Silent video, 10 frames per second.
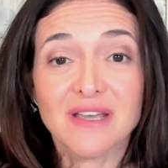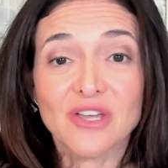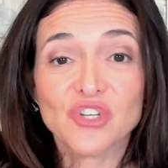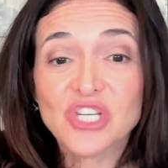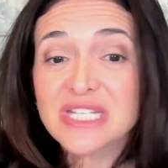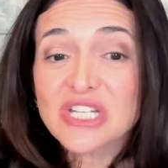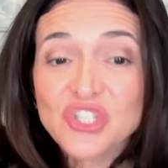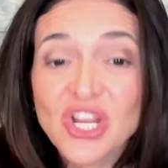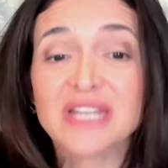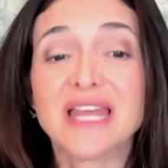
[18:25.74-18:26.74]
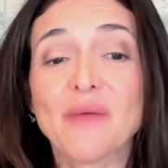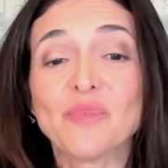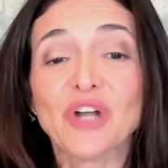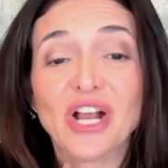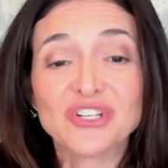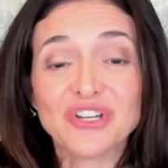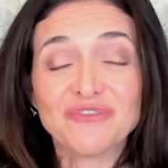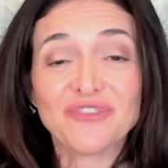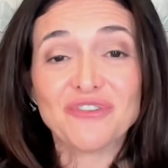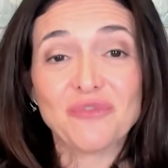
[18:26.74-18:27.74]
She had to shut down
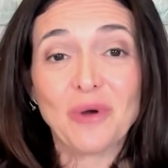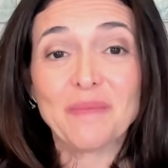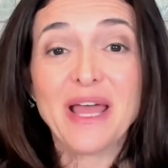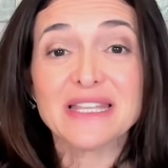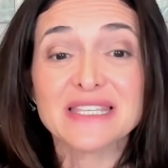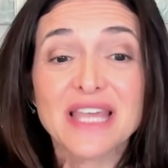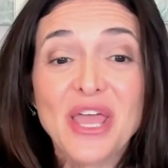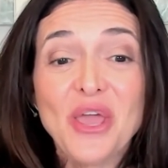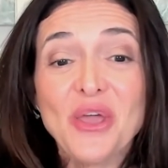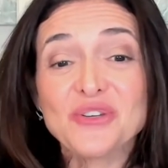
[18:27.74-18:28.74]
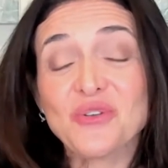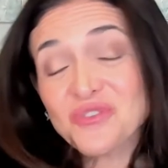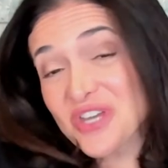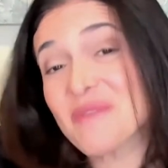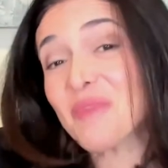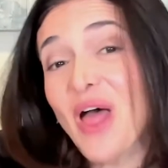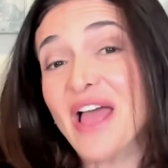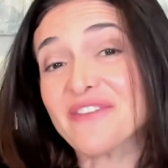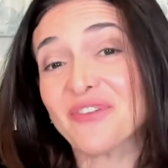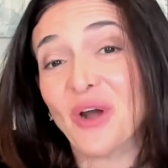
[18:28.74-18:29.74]
production for 4 months. She
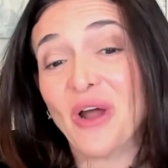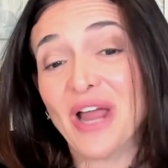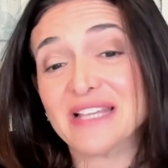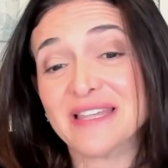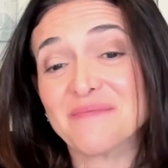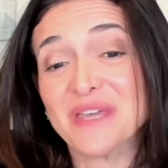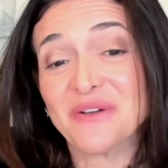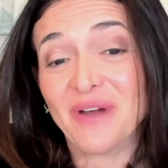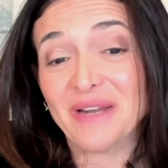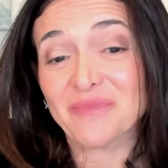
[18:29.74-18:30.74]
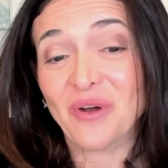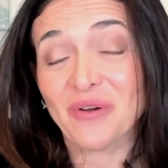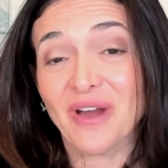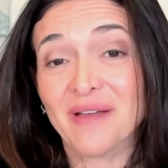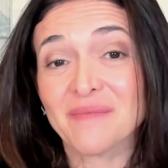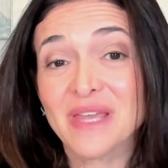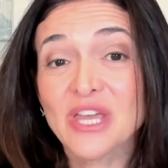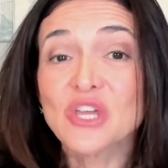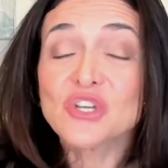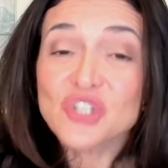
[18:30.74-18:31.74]
applied for our SMB grant program.
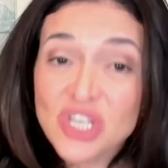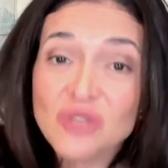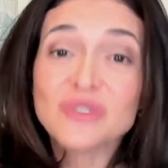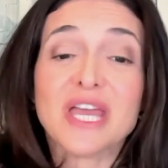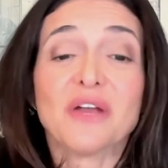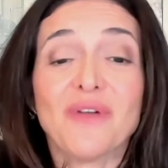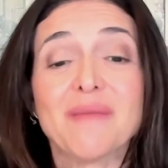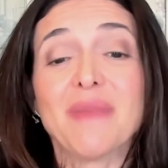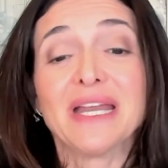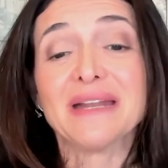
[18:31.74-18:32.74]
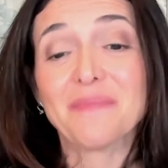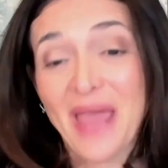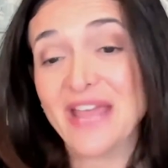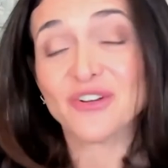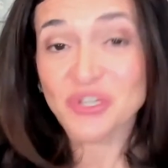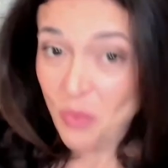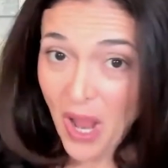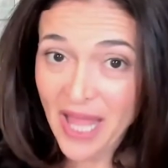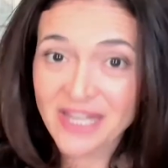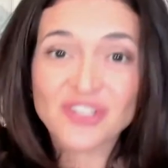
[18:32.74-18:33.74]
She used that grant money to pay, she
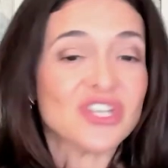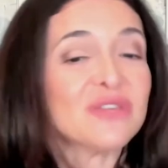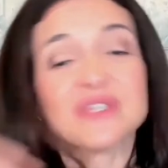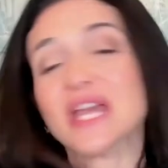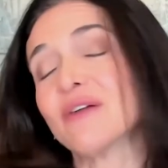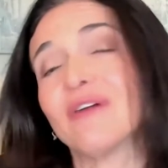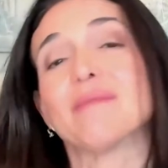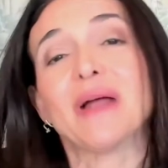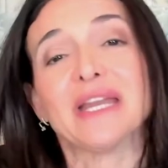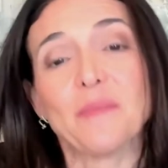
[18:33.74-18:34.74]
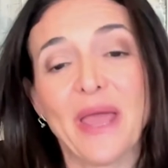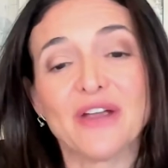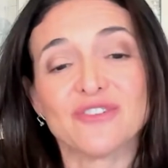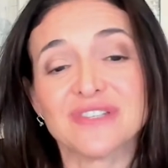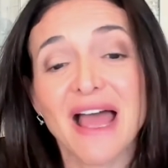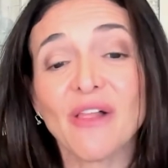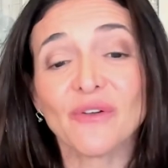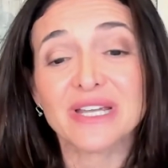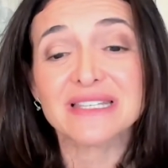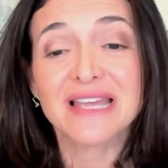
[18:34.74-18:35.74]
used that grant money to pay her
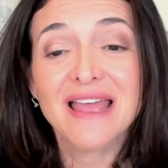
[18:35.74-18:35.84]
salaries.